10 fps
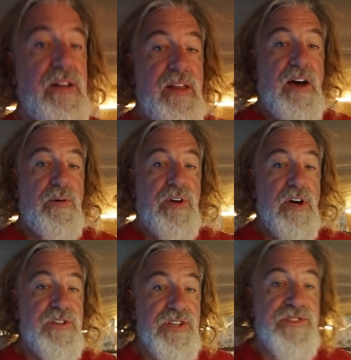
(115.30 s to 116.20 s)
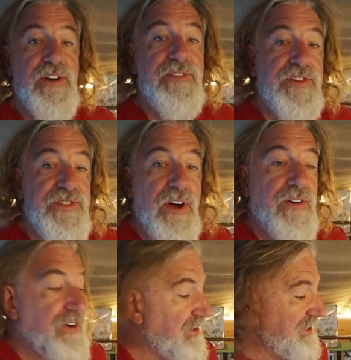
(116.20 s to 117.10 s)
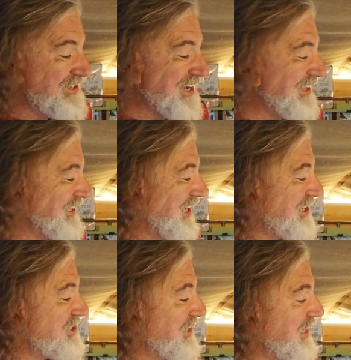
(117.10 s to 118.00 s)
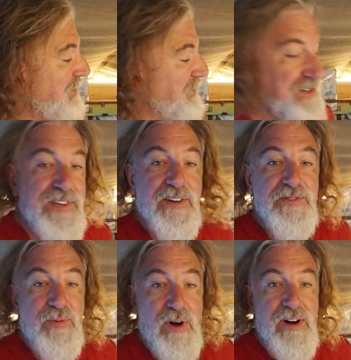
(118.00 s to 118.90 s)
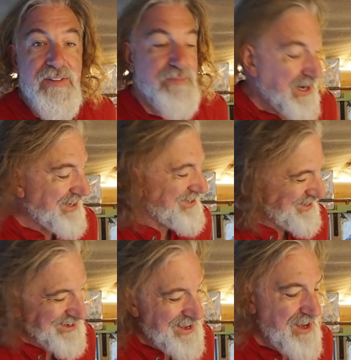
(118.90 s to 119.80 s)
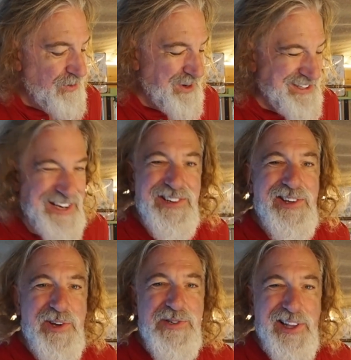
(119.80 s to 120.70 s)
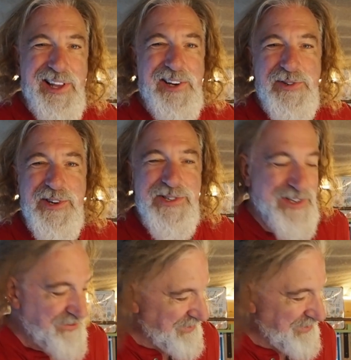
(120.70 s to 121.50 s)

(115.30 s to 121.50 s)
Now, we could just turn the stove on inside the kitchen and keep ourselves warm, but we tend to use electricity for